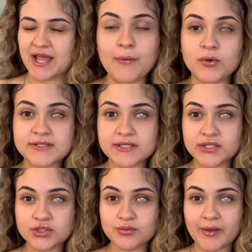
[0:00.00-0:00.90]
I was
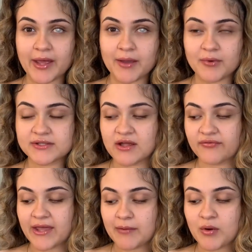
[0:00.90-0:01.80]
gonna do my eyebrows off
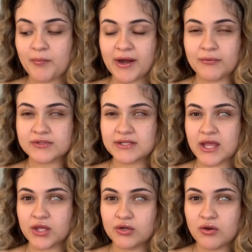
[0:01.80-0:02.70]
camera, but I was
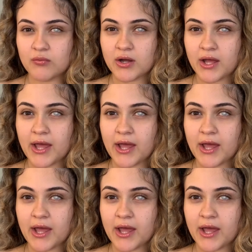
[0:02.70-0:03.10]
like, you know what?